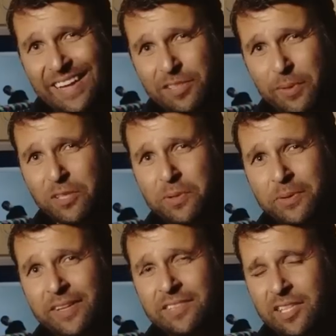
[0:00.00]
To be honest with
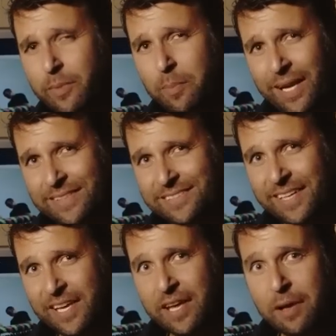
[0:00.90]
you, it's a little bit
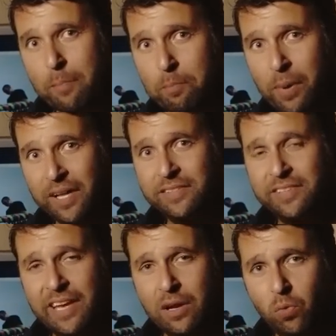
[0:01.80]
plasticky, but
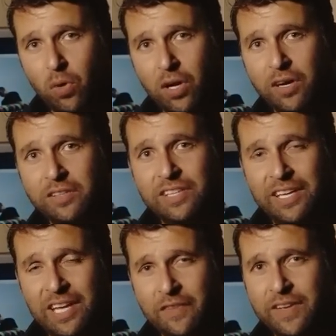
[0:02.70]
it works,
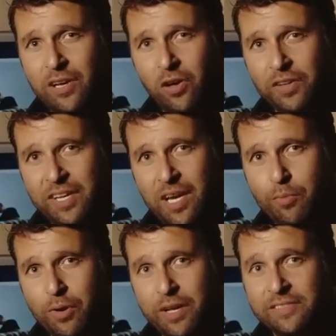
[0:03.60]
and having it on the
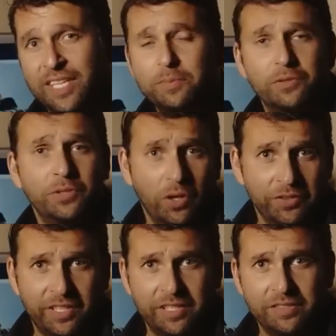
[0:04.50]
camera is an absolute
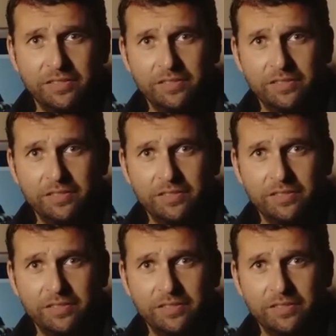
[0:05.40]
godsend.